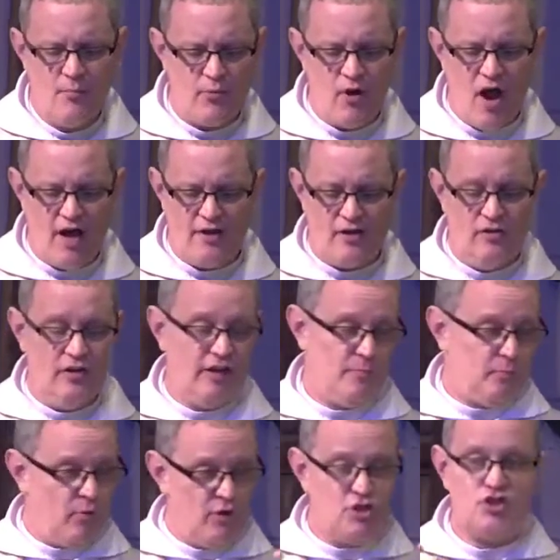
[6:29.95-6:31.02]
Prodigal
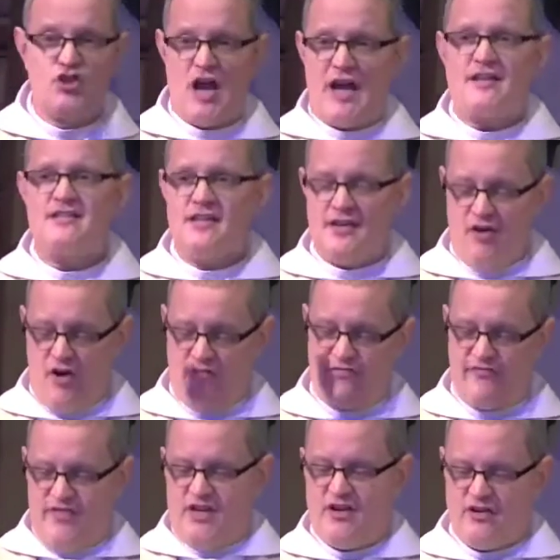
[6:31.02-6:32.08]
in projecting our
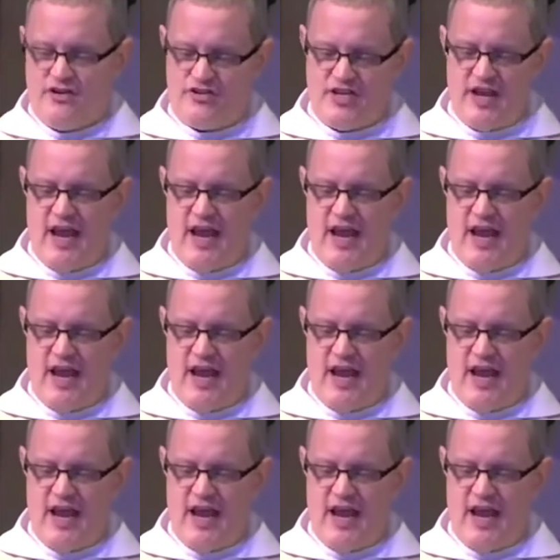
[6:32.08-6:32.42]
fears